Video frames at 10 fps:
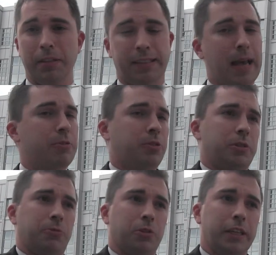
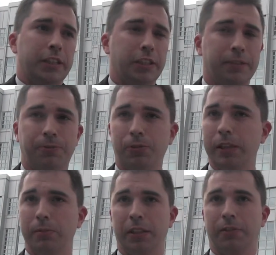establishment of religion,
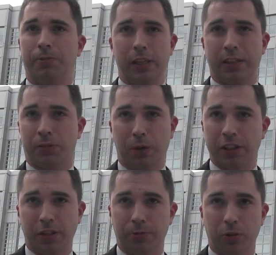freedom of free
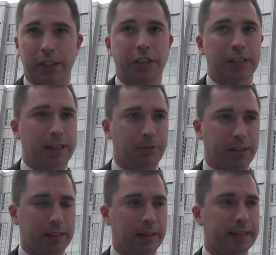expression of religion, and
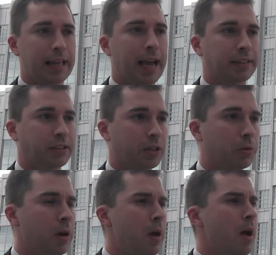everything like that.
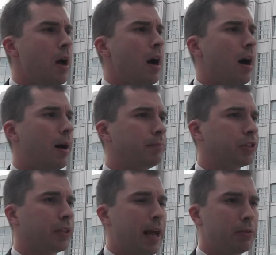So,
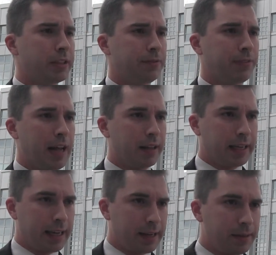so that was
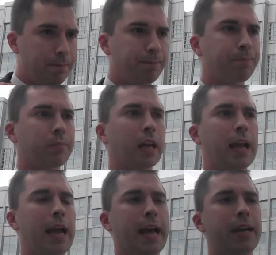invalidated,
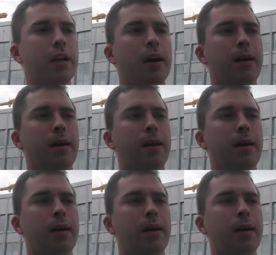and